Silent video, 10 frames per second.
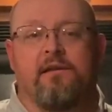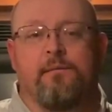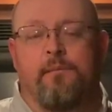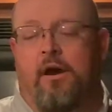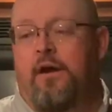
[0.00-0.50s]

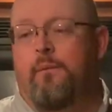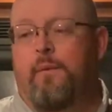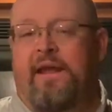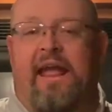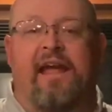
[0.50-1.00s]
but
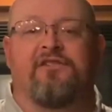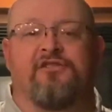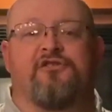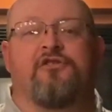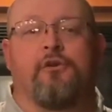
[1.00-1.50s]
we can't
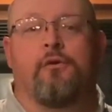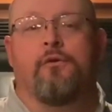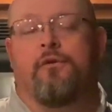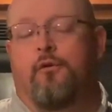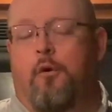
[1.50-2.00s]
just
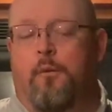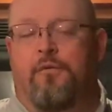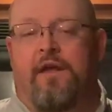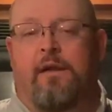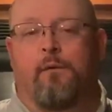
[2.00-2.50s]
do the
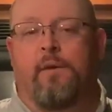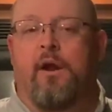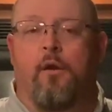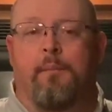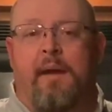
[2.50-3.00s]
normal thing where we
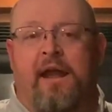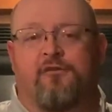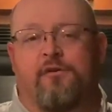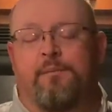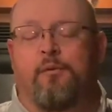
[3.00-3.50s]
go to the
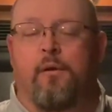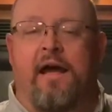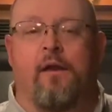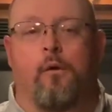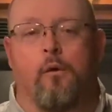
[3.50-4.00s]
pantry and pull
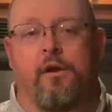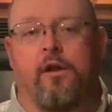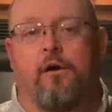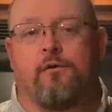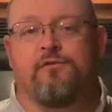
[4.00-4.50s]
out
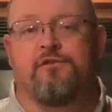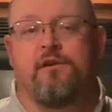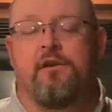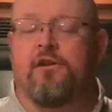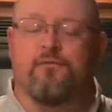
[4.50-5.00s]
Oreos,
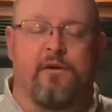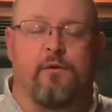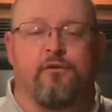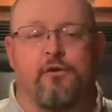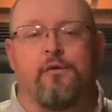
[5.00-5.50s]
because we
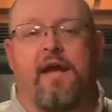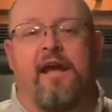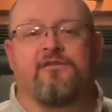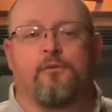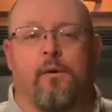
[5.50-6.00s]
don't do
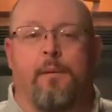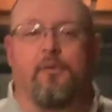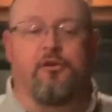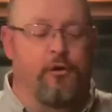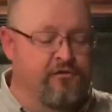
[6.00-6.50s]
that. So what I'm
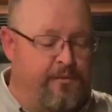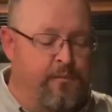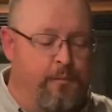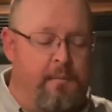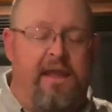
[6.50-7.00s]
going to do is I'm
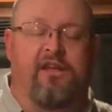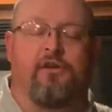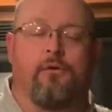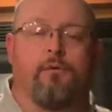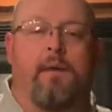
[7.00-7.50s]
going to make
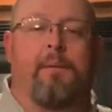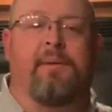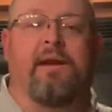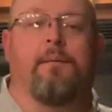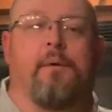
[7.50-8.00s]
you my
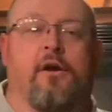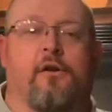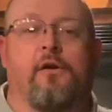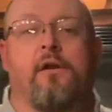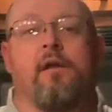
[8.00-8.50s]
peanut
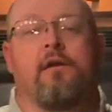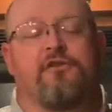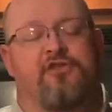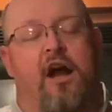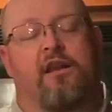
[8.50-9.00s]
butter
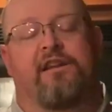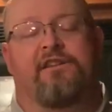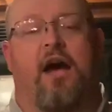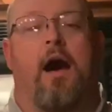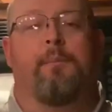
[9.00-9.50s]

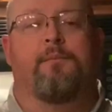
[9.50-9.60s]
chocolate top